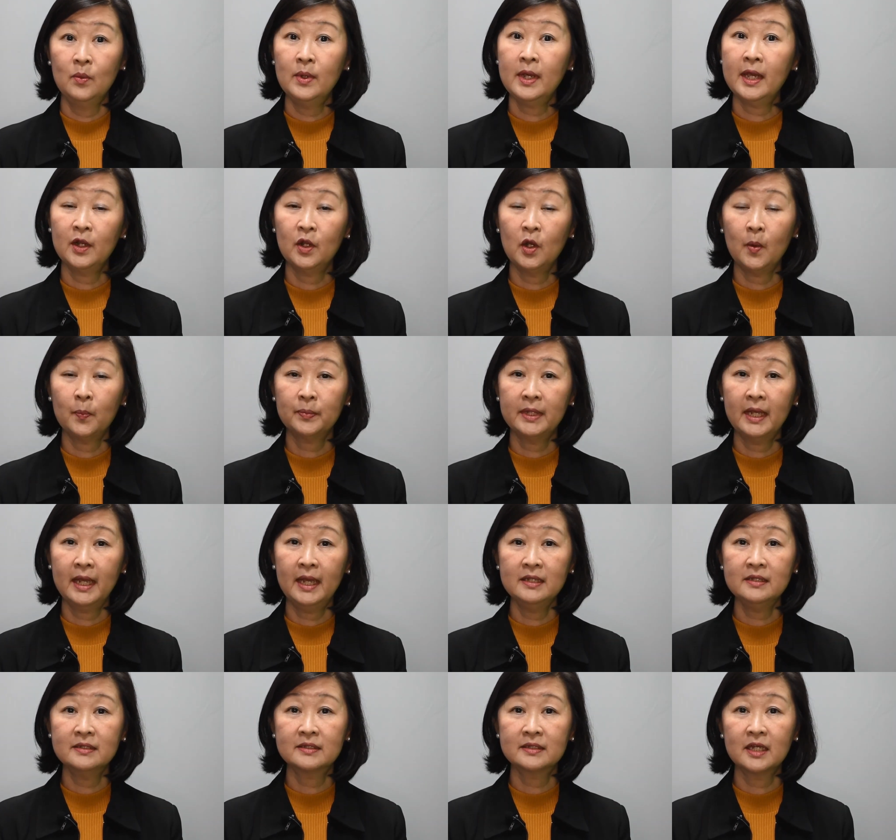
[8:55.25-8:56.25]
We can
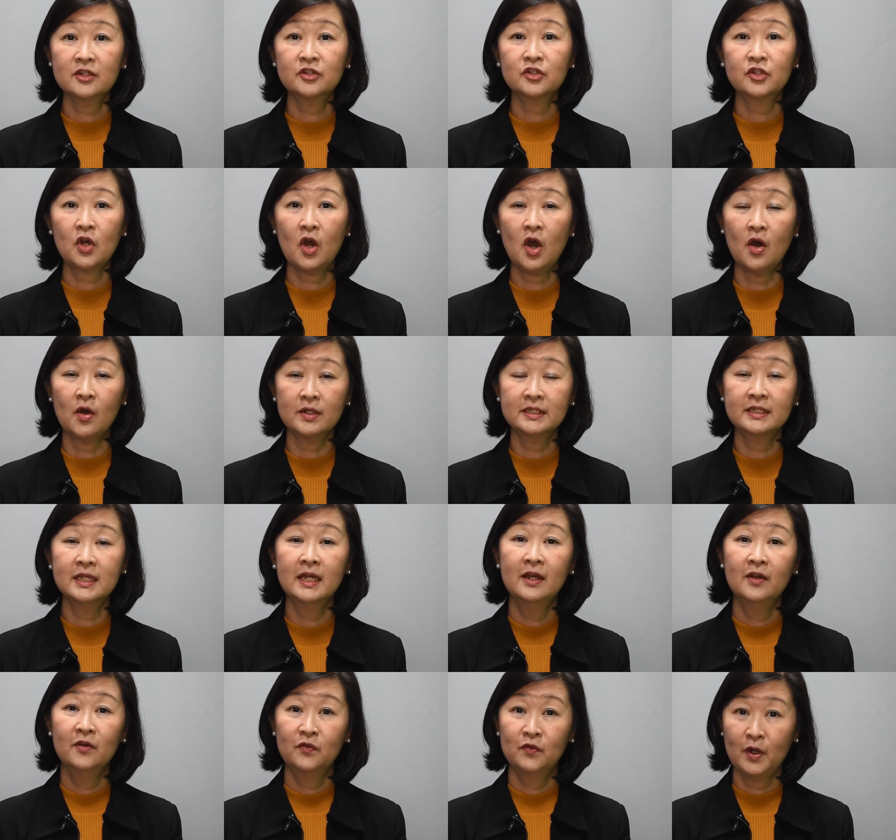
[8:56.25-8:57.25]
obtain such costs
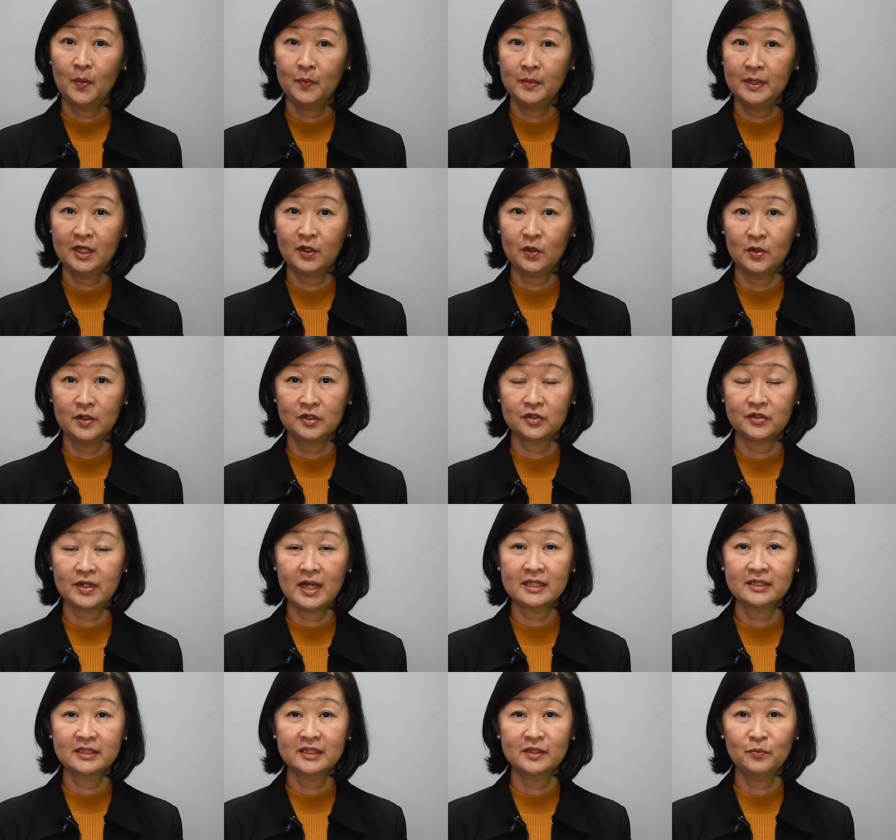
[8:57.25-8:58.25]
from the
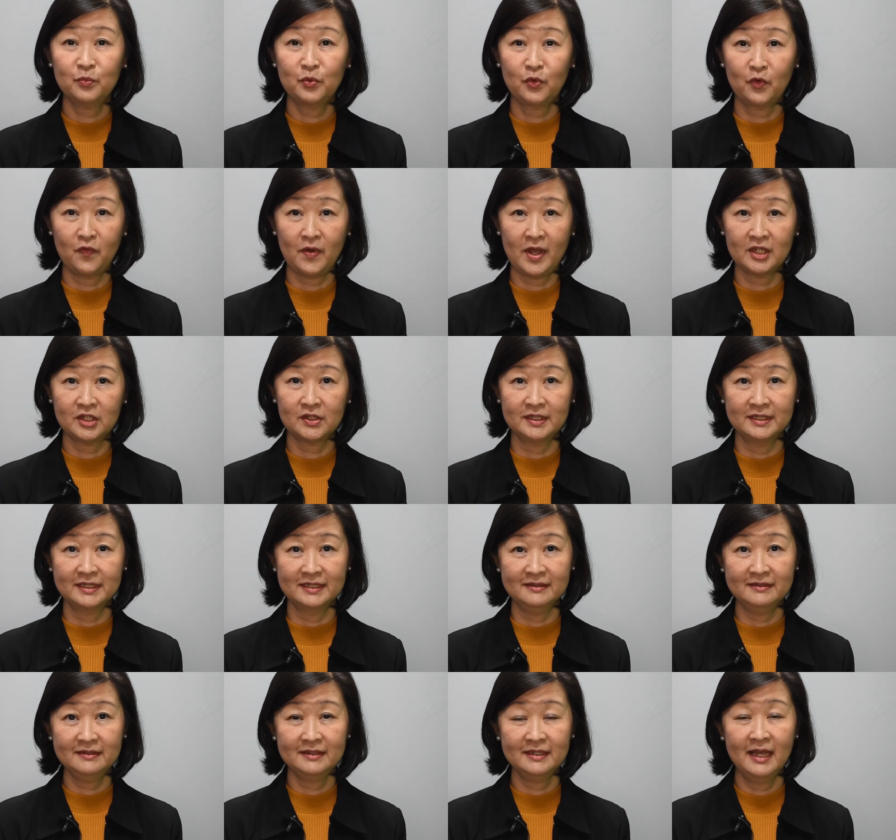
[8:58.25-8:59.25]
construction
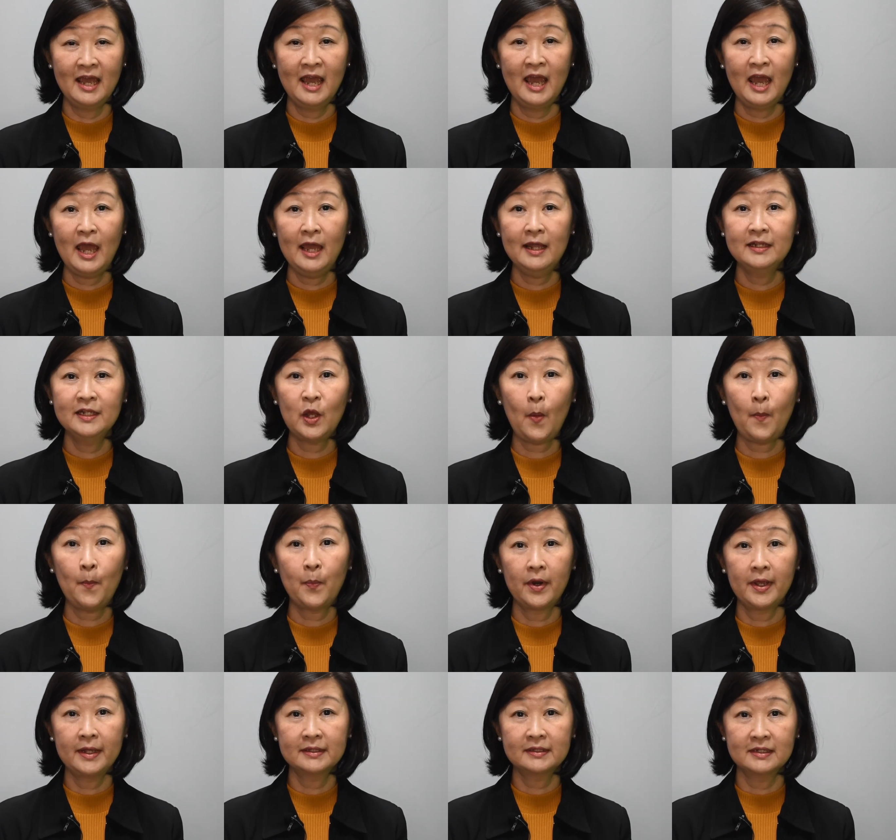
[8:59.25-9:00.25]
professionals and the
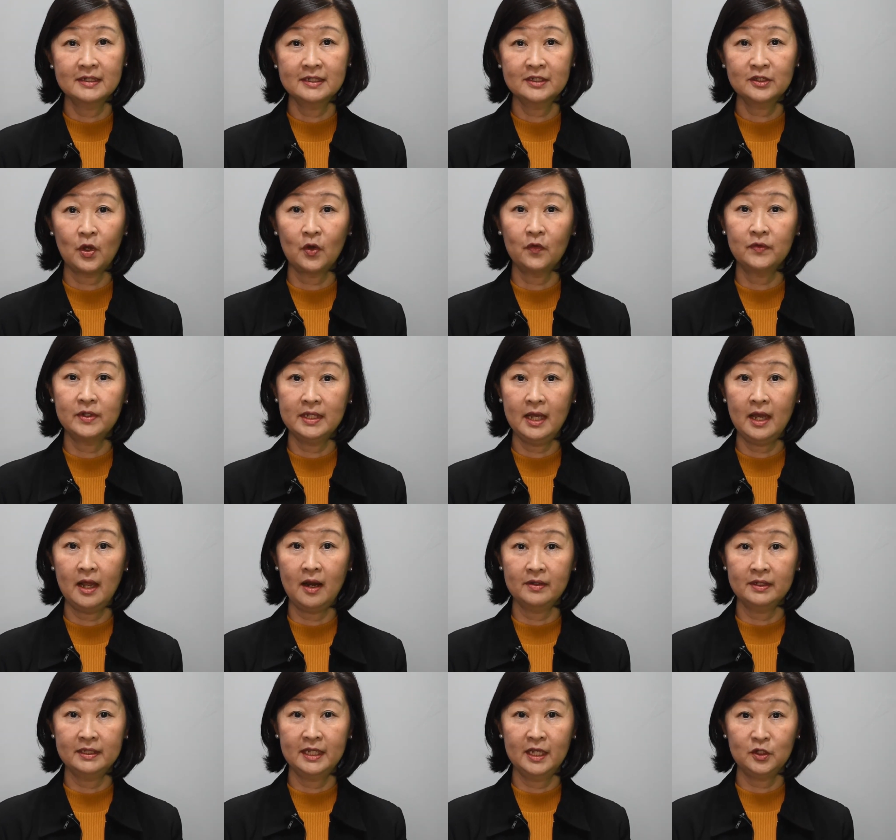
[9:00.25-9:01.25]
operators of the
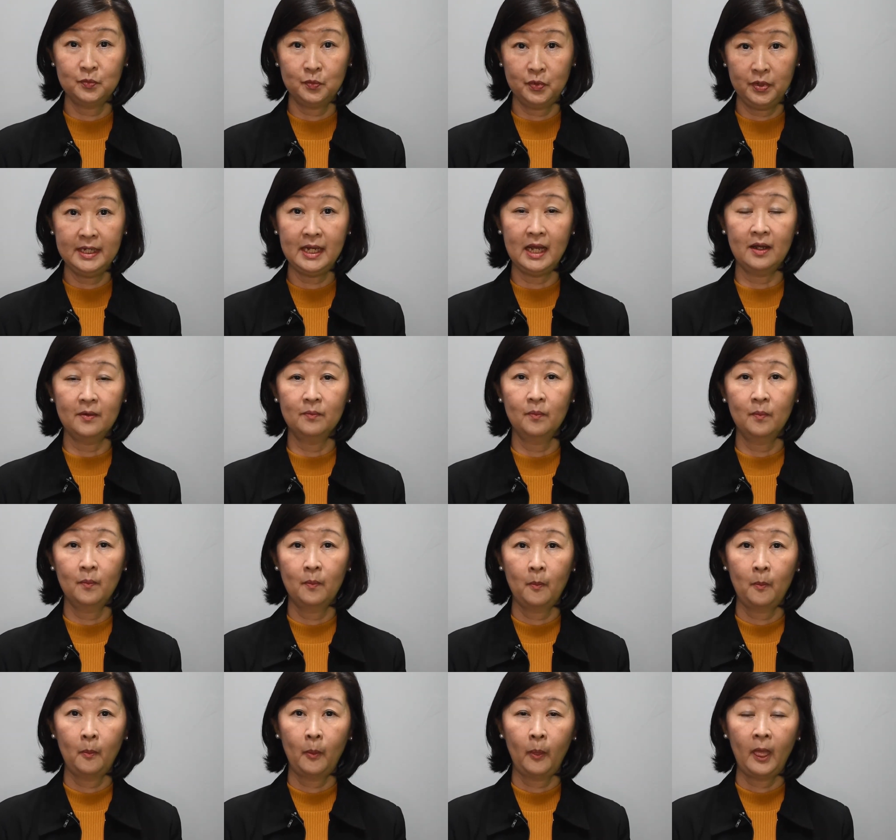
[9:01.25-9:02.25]
heritage product.
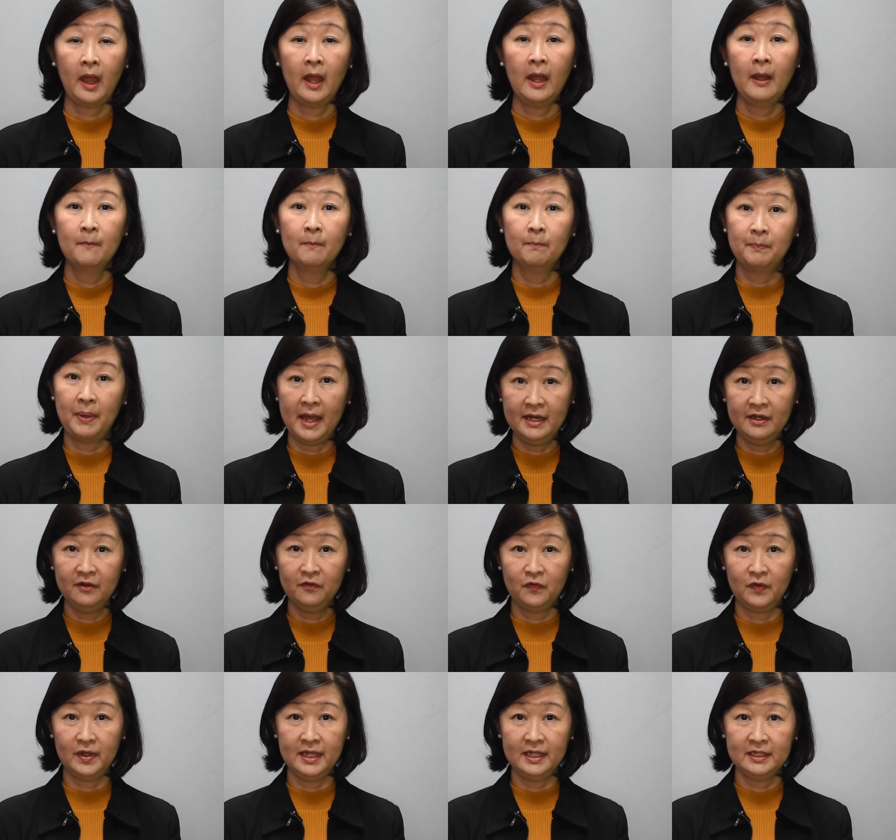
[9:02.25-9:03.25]

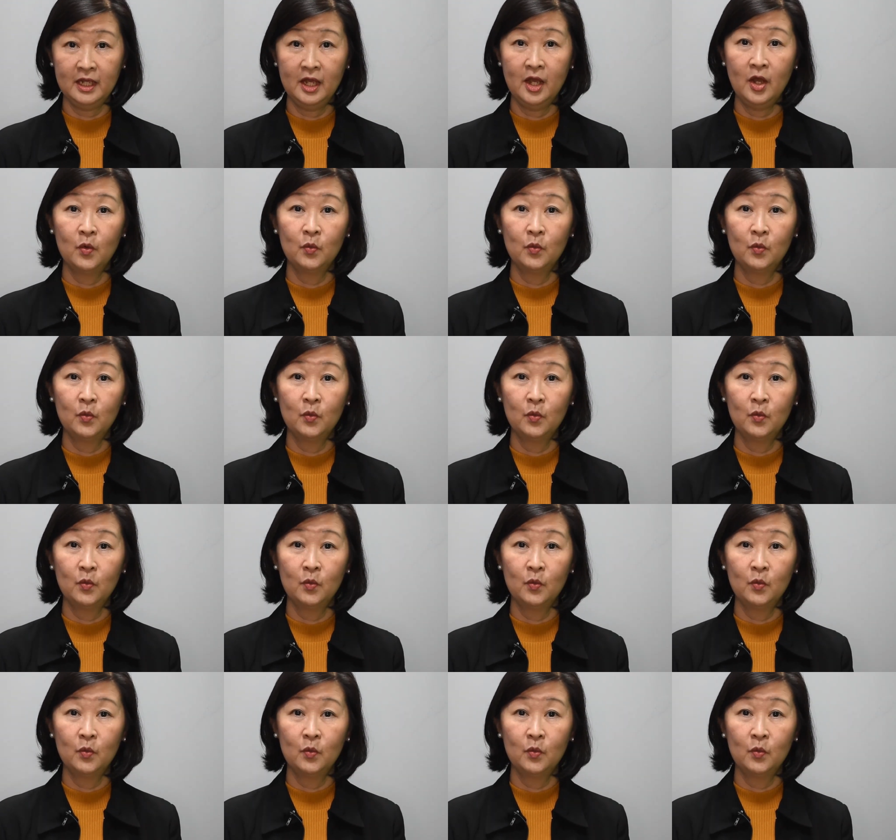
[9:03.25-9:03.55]
Benefit